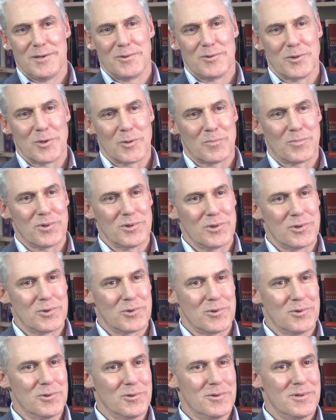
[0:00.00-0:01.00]
their
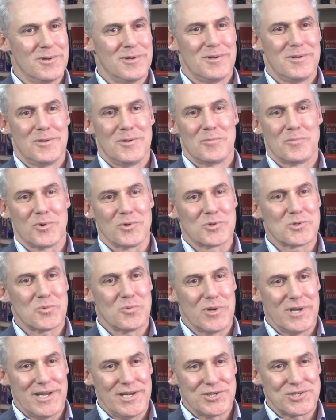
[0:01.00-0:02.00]
political
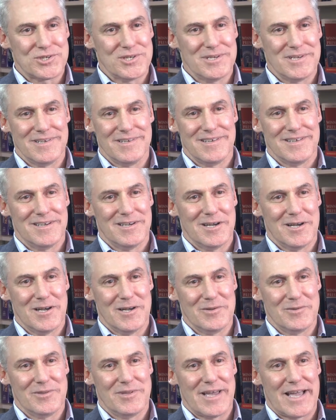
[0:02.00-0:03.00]
persuasion,
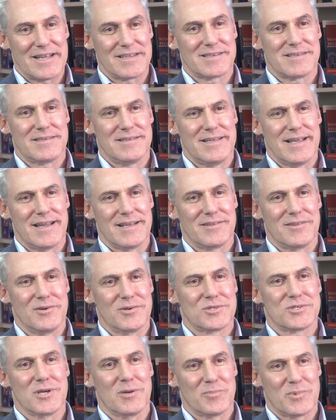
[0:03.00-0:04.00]

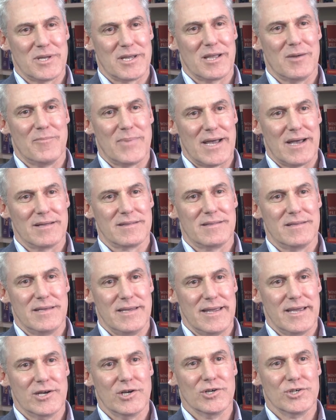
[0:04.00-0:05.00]
there's something about
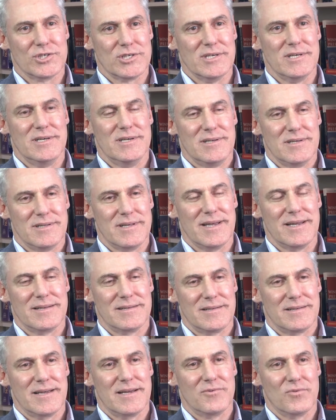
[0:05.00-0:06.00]
the energy
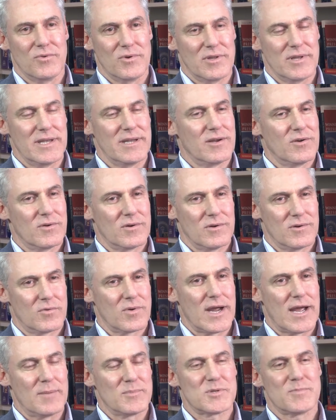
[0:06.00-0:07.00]
that really
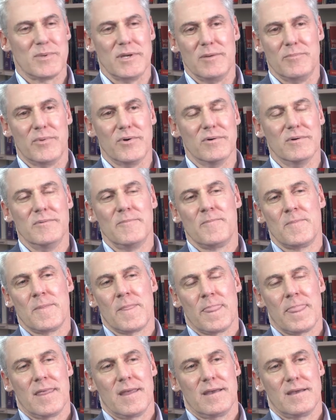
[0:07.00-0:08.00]
grabs people.
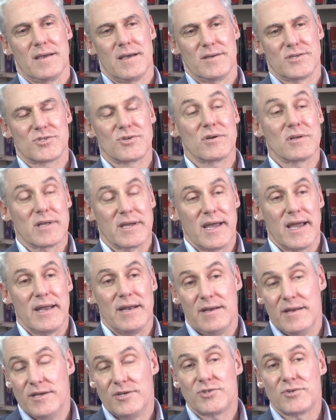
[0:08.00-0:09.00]
Certainly, I
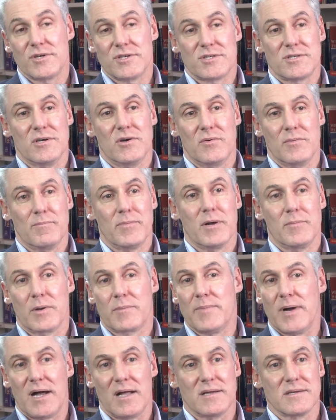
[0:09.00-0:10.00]
had an interest, though, in
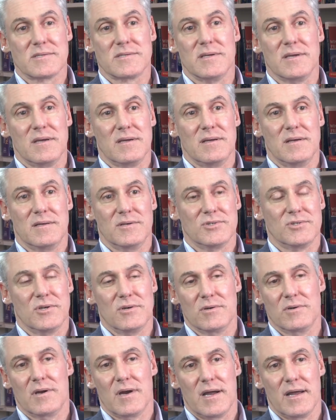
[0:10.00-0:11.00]
public policy. There's
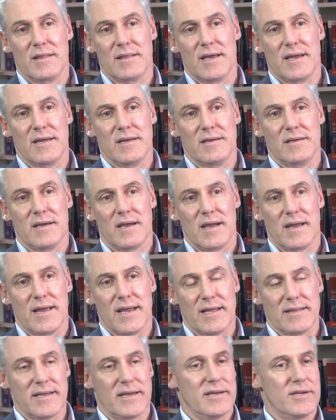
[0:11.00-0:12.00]
no, I
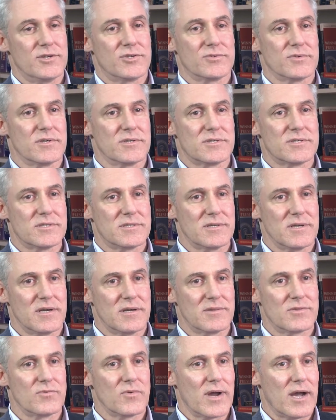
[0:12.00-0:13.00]
had that interest
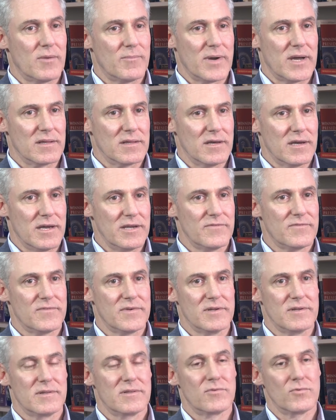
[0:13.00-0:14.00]
throughout my life
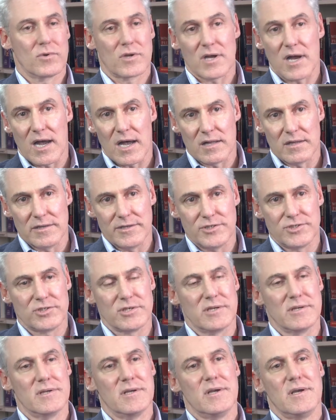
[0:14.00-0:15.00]
and through
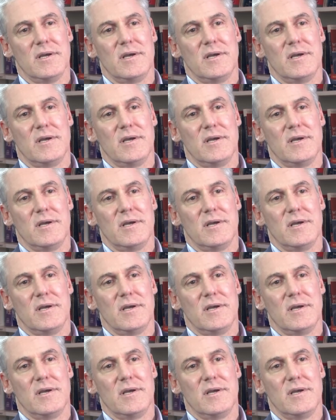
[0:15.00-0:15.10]
college, and